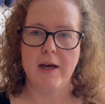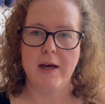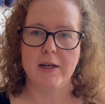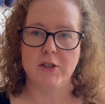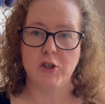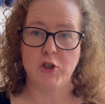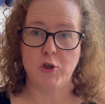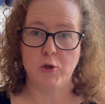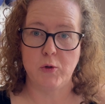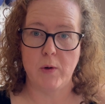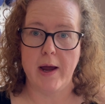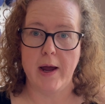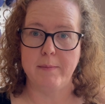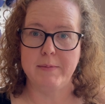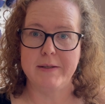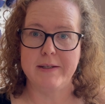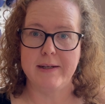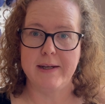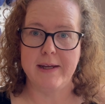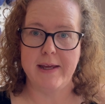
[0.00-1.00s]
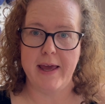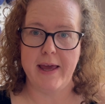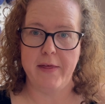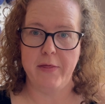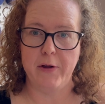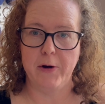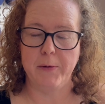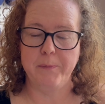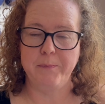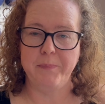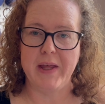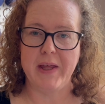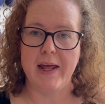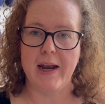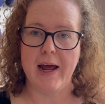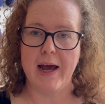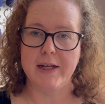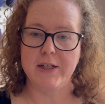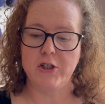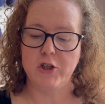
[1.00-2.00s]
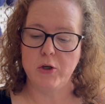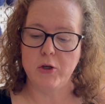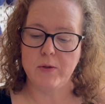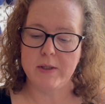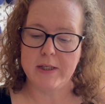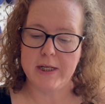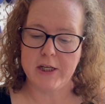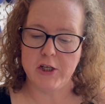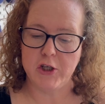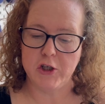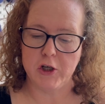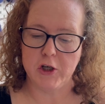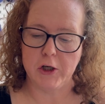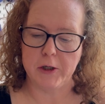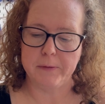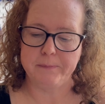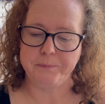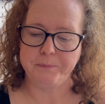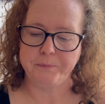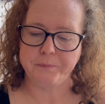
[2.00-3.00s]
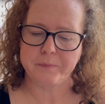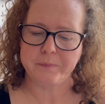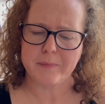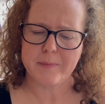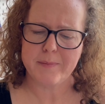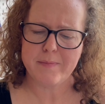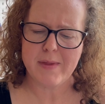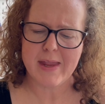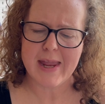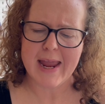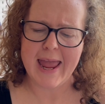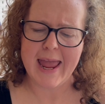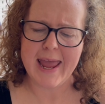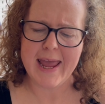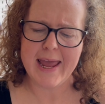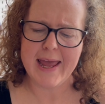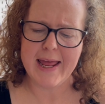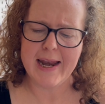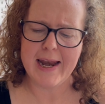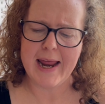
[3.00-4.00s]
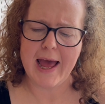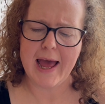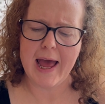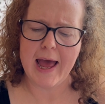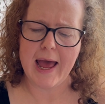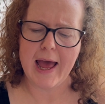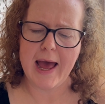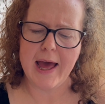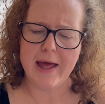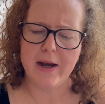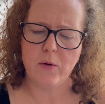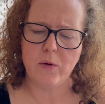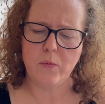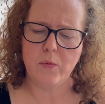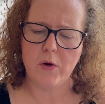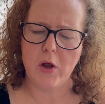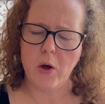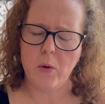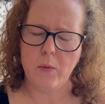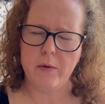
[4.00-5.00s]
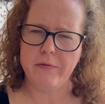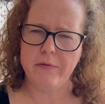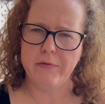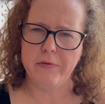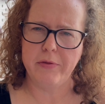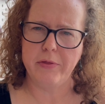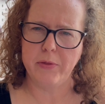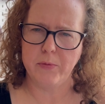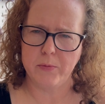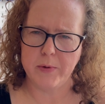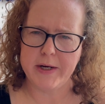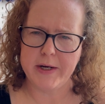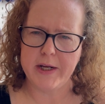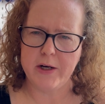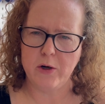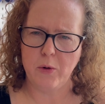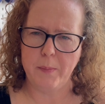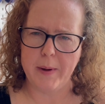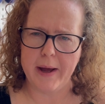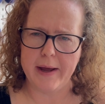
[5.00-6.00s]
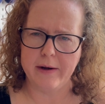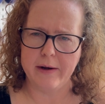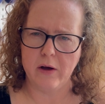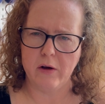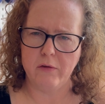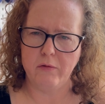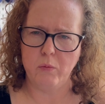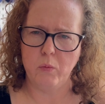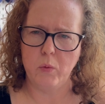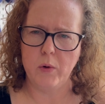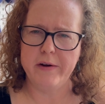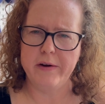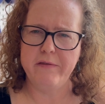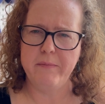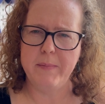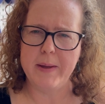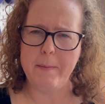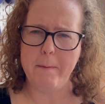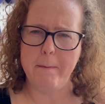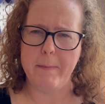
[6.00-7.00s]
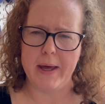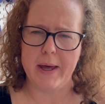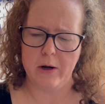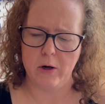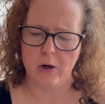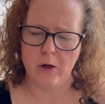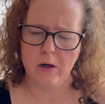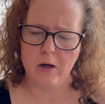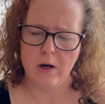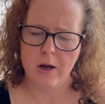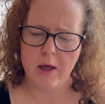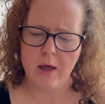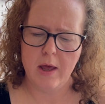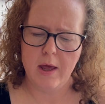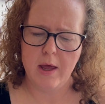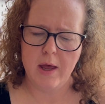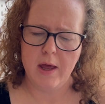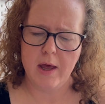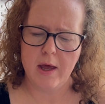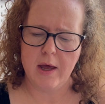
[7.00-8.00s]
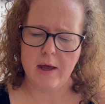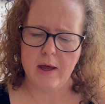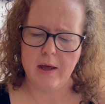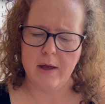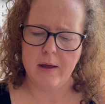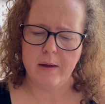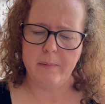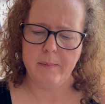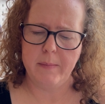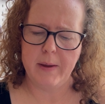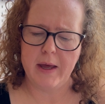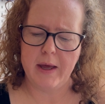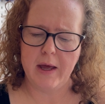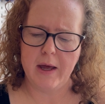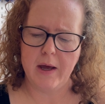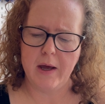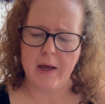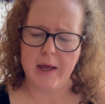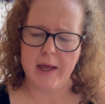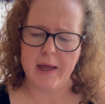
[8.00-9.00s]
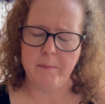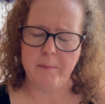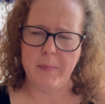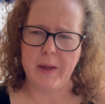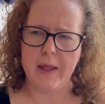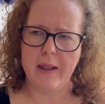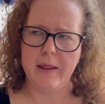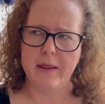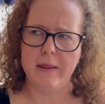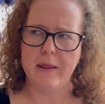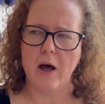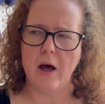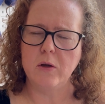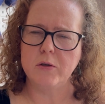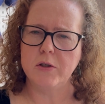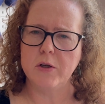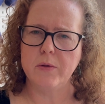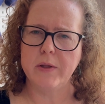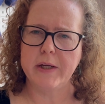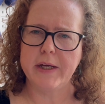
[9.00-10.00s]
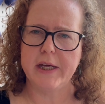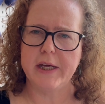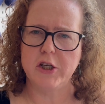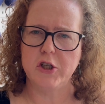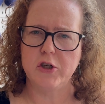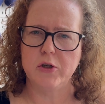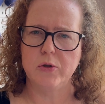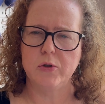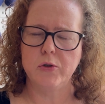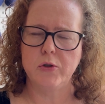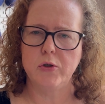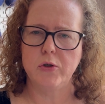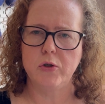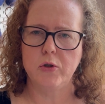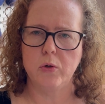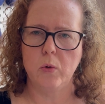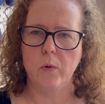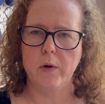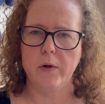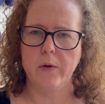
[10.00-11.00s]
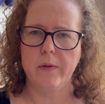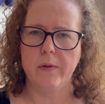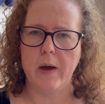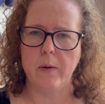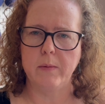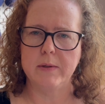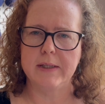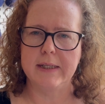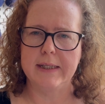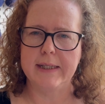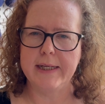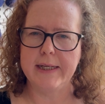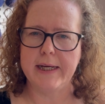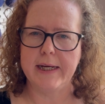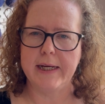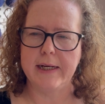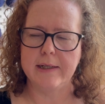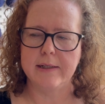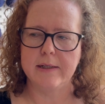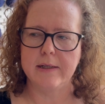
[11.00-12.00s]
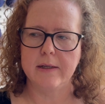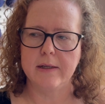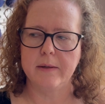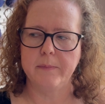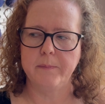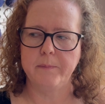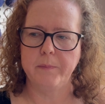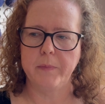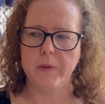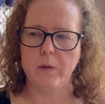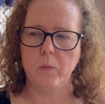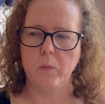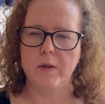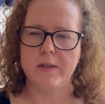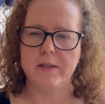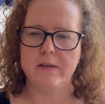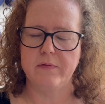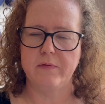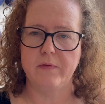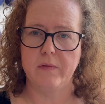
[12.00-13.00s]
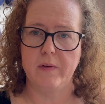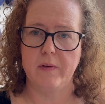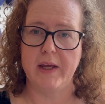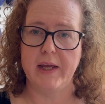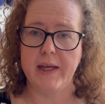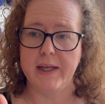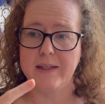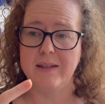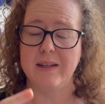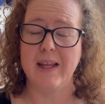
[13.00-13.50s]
straps together. And I chose Kitchener. And I don't know if 3-needle bind off would have been better. But also the Kitchener tutorial that was linked was in